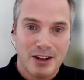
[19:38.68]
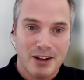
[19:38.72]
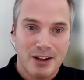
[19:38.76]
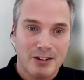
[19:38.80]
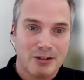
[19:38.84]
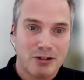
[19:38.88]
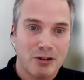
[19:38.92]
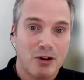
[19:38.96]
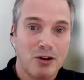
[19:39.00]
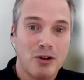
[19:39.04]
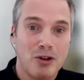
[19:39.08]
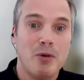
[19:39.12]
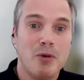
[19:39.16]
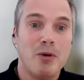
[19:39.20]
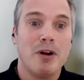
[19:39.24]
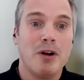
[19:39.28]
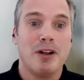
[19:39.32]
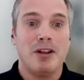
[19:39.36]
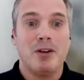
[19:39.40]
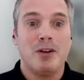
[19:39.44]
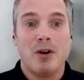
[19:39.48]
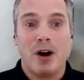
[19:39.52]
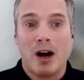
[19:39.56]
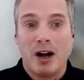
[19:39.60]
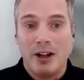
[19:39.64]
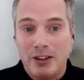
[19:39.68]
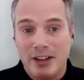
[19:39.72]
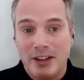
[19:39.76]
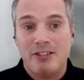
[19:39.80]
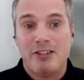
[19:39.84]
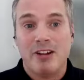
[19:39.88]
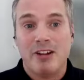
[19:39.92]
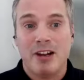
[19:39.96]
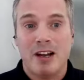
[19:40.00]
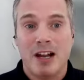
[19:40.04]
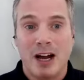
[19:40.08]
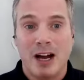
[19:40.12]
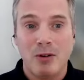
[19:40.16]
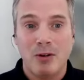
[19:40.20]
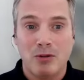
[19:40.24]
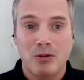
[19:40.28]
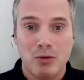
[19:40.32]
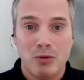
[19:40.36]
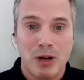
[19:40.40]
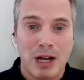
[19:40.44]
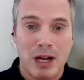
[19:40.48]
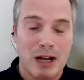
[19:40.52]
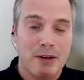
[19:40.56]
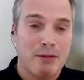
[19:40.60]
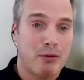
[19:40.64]
So it is allowed
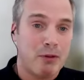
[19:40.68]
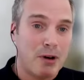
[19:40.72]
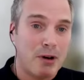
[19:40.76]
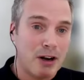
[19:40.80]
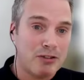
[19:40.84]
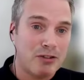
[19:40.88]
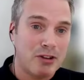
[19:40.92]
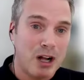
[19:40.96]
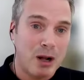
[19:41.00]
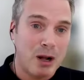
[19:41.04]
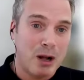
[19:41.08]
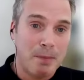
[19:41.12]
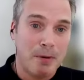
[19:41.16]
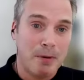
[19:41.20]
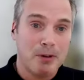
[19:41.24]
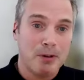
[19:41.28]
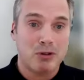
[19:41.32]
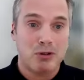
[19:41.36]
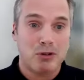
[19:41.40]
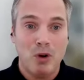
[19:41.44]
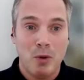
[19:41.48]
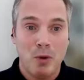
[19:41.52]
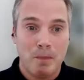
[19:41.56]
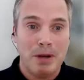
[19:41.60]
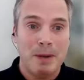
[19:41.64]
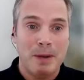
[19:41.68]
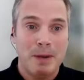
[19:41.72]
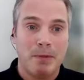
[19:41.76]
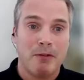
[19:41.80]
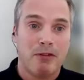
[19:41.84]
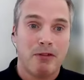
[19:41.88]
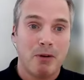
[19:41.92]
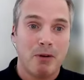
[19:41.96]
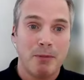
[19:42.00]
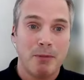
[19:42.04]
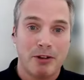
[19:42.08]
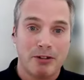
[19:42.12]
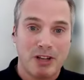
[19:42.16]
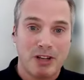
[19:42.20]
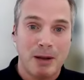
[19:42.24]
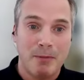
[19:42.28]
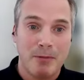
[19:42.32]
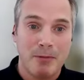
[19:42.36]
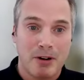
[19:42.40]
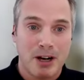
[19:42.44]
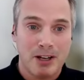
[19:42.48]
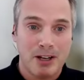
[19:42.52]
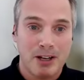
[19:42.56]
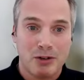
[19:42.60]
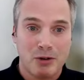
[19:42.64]
to have, for example, 2 people from the
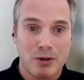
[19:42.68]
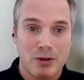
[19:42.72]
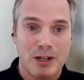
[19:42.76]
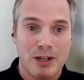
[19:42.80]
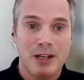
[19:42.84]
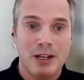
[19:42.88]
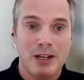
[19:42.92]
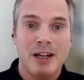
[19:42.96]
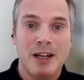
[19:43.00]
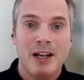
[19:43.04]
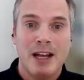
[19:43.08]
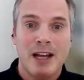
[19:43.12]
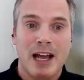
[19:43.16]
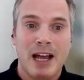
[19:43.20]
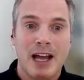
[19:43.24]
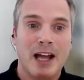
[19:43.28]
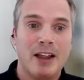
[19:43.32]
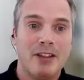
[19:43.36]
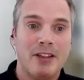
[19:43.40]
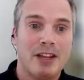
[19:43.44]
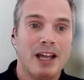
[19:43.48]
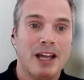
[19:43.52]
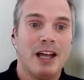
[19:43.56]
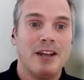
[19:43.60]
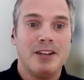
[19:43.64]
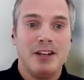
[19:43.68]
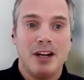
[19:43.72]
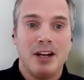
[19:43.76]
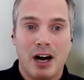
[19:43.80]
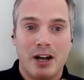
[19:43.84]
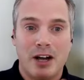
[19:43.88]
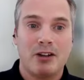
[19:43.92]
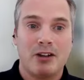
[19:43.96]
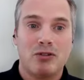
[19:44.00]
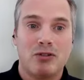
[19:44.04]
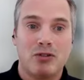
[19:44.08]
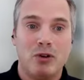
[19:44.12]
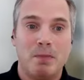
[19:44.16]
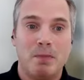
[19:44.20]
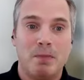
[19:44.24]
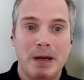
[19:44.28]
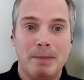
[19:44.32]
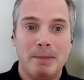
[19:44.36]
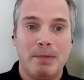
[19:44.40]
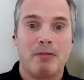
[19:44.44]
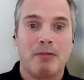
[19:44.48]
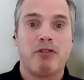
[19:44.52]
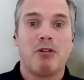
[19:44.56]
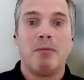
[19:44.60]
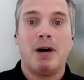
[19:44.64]
same country and then the other 2
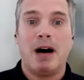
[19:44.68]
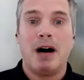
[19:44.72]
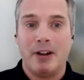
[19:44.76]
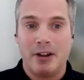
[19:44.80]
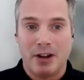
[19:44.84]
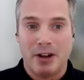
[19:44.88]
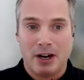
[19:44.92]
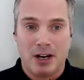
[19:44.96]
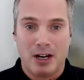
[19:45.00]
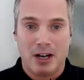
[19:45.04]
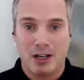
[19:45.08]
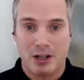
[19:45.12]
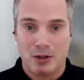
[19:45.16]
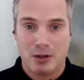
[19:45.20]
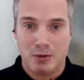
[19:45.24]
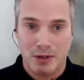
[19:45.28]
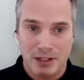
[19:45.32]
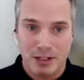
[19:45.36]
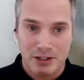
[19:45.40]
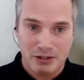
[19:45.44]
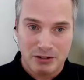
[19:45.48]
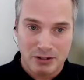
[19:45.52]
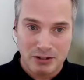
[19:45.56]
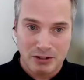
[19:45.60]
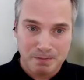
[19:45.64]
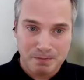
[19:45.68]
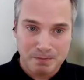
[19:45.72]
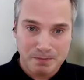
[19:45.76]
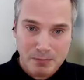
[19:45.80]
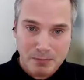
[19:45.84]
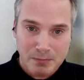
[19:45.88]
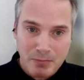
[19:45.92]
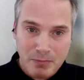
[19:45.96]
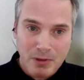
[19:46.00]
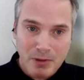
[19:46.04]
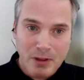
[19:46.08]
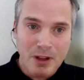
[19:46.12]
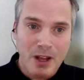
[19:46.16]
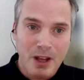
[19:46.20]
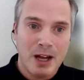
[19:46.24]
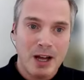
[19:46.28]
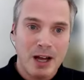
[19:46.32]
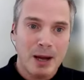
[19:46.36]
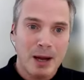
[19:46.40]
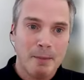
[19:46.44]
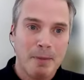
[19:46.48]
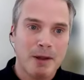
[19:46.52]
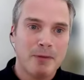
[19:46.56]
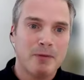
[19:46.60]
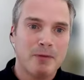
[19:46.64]
people from other countries.
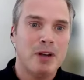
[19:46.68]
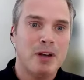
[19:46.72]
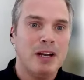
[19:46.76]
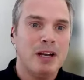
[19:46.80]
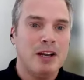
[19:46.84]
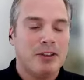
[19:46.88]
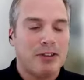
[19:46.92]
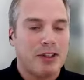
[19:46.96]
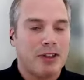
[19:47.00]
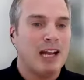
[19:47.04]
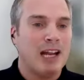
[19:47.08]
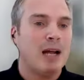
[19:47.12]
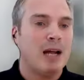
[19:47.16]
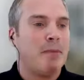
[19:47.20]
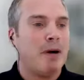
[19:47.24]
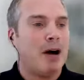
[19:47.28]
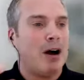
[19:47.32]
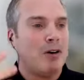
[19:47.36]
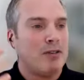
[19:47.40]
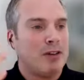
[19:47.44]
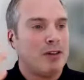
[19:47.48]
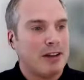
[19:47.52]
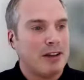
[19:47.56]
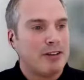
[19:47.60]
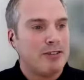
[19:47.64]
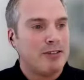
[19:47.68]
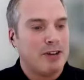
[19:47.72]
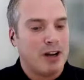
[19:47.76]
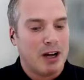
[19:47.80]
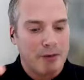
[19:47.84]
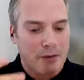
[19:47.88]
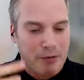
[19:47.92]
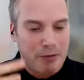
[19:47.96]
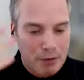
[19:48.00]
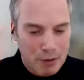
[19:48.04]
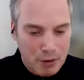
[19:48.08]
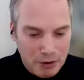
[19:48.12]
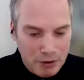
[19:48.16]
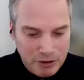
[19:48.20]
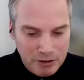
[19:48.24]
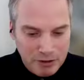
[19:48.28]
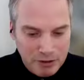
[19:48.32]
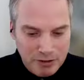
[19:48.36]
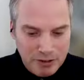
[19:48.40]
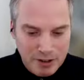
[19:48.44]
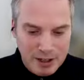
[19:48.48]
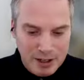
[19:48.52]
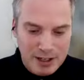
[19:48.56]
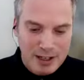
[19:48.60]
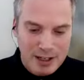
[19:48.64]
But really think about that
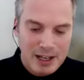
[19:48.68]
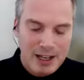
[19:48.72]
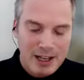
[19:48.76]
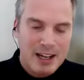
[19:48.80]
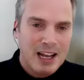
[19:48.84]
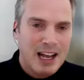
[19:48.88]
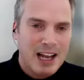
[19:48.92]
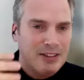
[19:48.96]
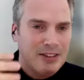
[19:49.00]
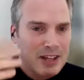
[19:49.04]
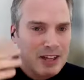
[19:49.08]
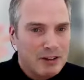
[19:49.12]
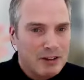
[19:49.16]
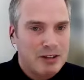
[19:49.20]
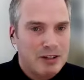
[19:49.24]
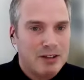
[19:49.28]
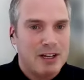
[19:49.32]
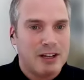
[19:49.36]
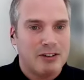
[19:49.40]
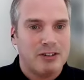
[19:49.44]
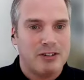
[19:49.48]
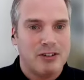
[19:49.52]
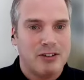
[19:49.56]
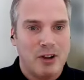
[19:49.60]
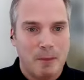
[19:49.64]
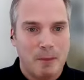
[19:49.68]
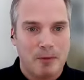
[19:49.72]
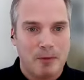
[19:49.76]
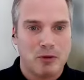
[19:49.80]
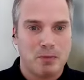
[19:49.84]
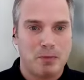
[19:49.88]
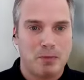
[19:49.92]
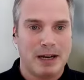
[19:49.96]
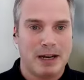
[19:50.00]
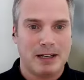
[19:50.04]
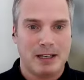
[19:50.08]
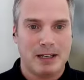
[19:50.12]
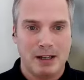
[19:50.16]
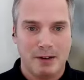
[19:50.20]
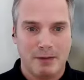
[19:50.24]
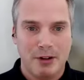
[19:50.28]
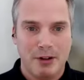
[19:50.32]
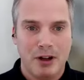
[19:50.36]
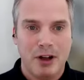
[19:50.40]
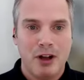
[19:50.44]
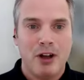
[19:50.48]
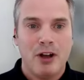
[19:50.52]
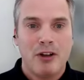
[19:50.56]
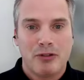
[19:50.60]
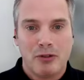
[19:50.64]
diversity and international perspective.
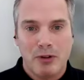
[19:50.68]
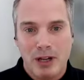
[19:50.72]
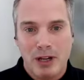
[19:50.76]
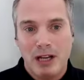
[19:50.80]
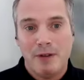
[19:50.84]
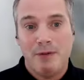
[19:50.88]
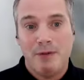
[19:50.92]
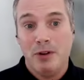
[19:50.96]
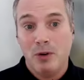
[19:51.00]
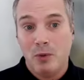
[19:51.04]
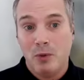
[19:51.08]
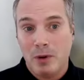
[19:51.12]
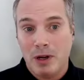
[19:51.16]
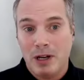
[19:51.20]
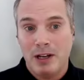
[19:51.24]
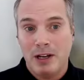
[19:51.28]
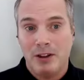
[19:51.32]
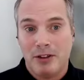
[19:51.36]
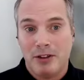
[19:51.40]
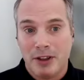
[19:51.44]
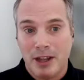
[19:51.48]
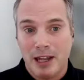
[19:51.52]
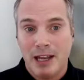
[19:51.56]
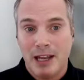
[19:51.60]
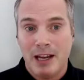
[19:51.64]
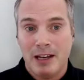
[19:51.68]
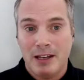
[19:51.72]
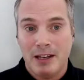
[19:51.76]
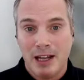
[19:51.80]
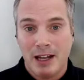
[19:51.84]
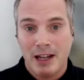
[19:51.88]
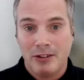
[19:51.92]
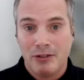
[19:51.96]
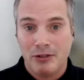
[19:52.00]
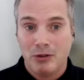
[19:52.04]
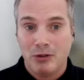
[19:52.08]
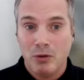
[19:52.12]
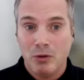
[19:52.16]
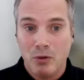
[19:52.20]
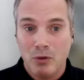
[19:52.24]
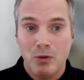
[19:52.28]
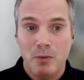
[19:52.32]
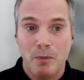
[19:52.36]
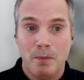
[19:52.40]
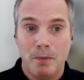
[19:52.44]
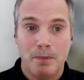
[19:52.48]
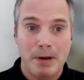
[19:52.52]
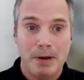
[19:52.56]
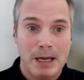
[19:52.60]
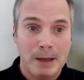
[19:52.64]
So if you really think that
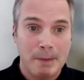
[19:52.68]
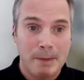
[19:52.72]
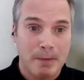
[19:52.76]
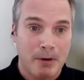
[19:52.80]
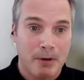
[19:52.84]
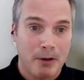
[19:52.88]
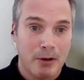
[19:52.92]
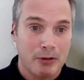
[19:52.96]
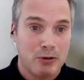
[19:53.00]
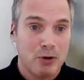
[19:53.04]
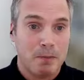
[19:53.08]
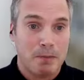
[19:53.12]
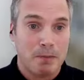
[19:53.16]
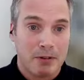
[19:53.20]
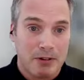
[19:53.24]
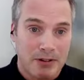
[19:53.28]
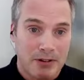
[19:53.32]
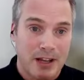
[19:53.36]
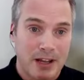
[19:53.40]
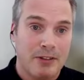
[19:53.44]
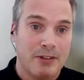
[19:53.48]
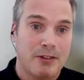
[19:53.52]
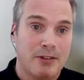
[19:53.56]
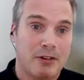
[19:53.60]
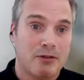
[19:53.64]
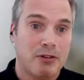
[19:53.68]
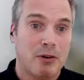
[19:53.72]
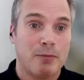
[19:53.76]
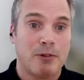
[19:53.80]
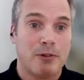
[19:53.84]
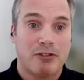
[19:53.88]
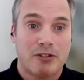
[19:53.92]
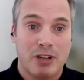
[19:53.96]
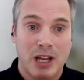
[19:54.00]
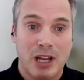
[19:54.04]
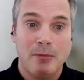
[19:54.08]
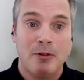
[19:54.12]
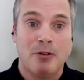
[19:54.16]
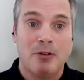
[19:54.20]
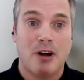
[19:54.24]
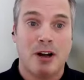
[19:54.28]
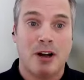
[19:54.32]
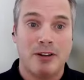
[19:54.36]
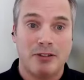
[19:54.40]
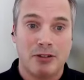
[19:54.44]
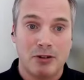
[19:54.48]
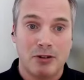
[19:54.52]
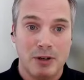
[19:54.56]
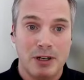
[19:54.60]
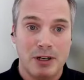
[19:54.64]
two presenters from the same
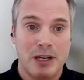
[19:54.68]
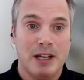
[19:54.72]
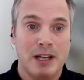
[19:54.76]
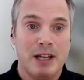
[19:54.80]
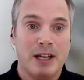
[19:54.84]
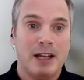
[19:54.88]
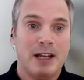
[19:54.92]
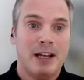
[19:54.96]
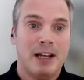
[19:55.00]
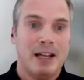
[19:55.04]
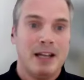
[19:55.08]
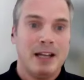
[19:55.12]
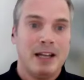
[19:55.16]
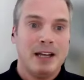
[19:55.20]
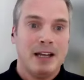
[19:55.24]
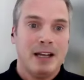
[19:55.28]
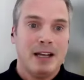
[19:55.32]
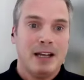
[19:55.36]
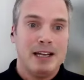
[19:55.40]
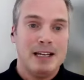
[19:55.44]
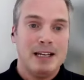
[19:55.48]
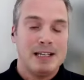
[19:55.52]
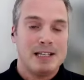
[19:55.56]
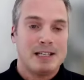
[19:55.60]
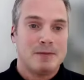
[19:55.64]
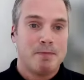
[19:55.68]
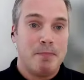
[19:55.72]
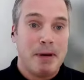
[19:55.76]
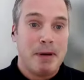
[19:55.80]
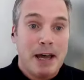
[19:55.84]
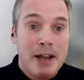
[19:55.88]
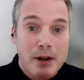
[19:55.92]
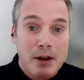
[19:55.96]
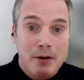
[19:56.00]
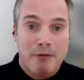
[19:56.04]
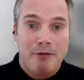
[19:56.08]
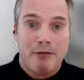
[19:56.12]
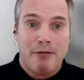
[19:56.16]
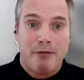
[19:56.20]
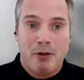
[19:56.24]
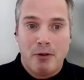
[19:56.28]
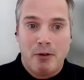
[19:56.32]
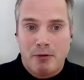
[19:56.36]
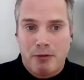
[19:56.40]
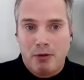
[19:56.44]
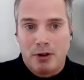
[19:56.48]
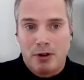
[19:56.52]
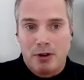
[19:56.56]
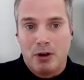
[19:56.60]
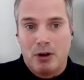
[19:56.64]
country is better
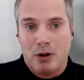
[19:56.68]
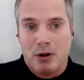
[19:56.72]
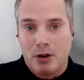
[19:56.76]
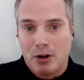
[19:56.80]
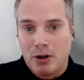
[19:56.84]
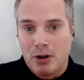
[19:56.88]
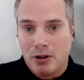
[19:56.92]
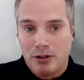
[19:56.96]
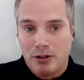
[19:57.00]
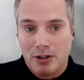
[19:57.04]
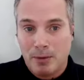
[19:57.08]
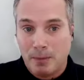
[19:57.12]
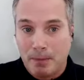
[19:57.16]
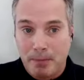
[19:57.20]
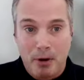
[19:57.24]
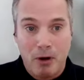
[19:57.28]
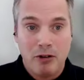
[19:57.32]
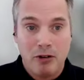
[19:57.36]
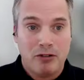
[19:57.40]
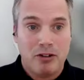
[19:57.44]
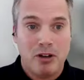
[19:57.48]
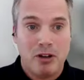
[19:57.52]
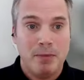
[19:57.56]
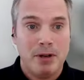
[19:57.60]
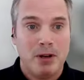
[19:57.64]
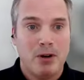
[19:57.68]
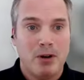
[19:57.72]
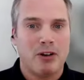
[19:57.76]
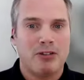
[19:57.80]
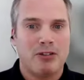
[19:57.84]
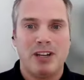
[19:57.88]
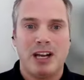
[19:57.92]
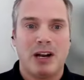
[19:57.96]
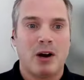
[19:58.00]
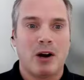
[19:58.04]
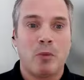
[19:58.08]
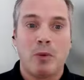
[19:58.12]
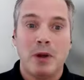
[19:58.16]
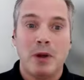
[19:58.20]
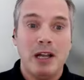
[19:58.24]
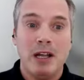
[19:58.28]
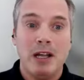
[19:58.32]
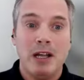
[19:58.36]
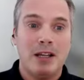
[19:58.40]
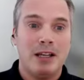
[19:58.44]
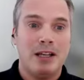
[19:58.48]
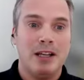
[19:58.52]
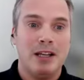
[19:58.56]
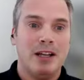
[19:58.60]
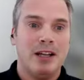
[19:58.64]
for your symposium because they are
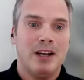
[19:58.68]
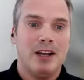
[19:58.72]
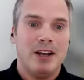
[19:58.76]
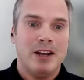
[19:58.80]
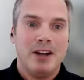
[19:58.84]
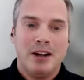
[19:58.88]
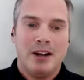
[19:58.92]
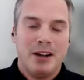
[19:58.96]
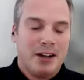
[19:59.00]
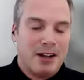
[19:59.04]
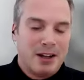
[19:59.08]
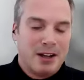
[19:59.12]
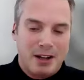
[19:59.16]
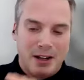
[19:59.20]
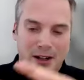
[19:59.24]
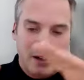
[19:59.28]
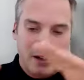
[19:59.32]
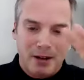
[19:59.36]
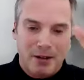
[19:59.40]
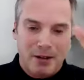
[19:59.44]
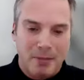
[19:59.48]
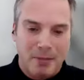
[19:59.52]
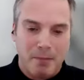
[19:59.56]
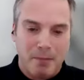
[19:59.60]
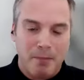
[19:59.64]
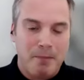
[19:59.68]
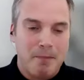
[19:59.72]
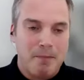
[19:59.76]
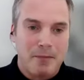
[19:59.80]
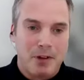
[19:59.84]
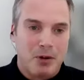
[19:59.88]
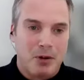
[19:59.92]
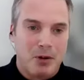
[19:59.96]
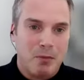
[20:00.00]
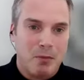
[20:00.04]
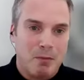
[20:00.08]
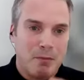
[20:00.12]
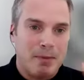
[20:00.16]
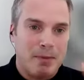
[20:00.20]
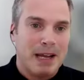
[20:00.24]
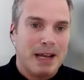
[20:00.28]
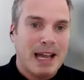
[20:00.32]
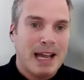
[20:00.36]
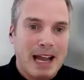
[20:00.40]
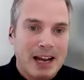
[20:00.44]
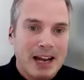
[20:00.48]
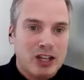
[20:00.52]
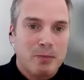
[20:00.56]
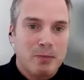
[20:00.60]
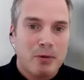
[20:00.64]
really
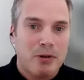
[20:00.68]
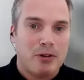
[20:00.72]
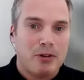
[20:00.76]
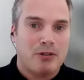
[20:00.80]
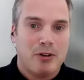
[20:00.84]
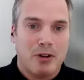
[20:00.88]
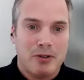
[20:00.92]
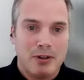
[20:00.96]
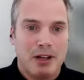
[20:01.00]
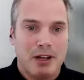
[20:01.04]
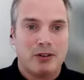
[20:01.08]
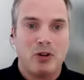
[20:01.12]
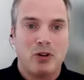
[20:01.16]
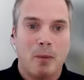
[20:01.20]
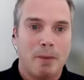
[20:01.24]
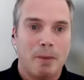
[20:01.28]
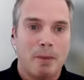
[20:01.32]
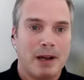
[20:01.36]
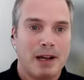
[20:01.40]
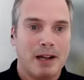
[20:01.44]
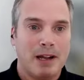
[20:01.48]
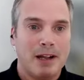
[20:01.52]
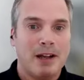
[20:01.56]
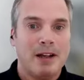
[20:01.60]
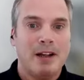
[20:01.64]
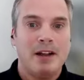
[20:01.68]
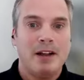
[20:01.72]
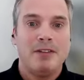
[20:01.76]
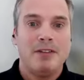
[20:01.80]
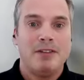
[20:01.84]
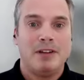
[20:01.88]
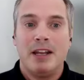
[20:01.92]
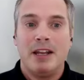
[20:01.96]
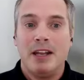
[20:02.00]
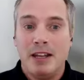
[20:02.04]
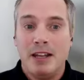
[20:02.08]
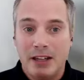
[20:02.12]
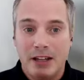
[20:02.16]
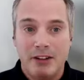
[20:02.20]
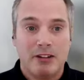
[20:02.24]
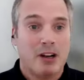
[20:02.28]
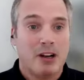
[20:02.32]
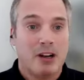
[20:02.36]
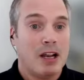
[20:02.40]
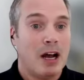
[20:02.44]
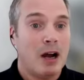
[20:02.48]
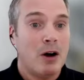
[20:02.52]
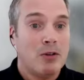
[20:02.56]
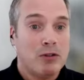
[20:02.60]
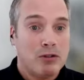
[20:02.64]
big experts on that topic, then it is
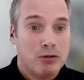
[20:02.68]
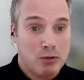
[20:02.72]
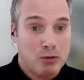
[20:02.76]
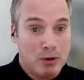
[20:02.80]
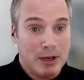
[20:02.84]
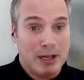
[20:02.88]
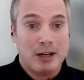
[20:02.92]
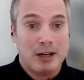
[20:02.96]
allowed to